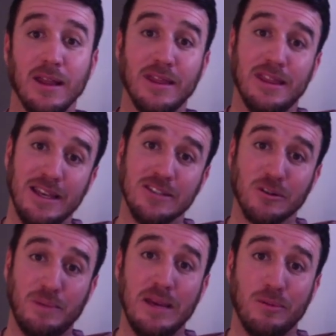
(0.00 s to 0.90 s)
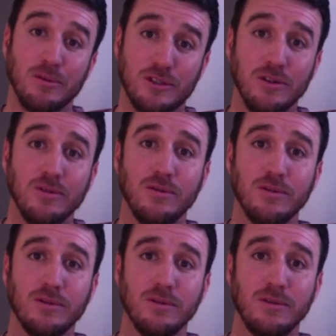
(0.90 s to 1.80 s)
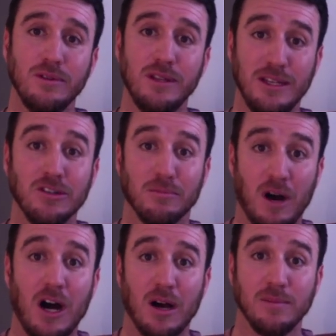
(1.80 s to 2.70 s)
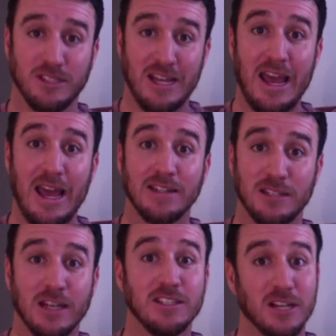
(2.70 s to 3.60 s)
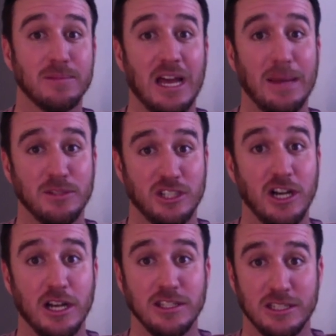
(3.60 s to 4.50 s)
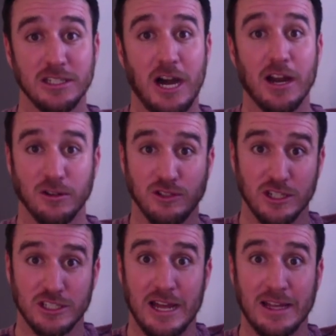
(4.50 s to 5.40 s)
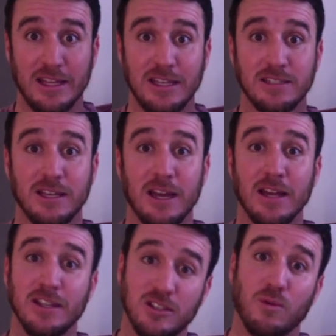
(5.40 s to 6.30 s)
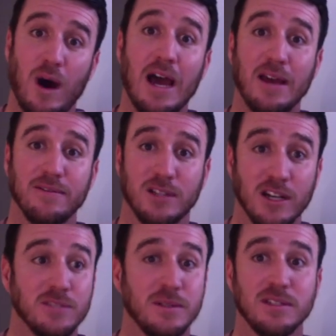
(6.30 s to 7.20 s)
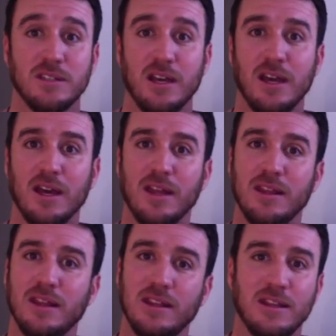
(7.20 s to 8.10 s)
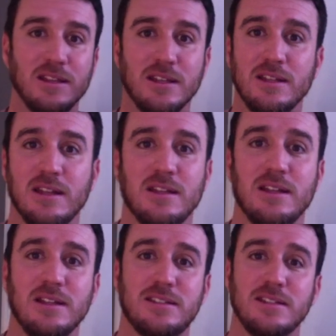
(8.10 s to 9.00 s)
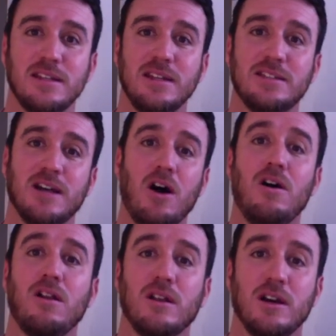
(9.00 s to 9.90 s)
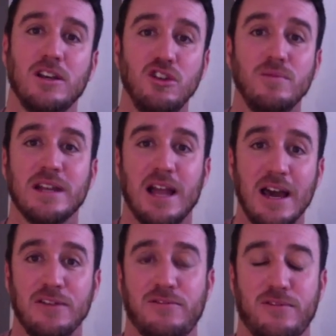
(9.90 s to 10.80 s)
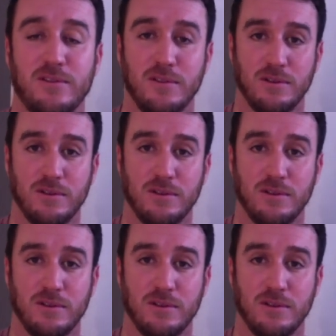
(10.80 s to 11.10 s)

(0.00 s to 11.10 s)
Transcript: These are people too. These are moms, dads, sometimes sons and daughters, just like these. These are wives, husbands. It's, it's all a human life.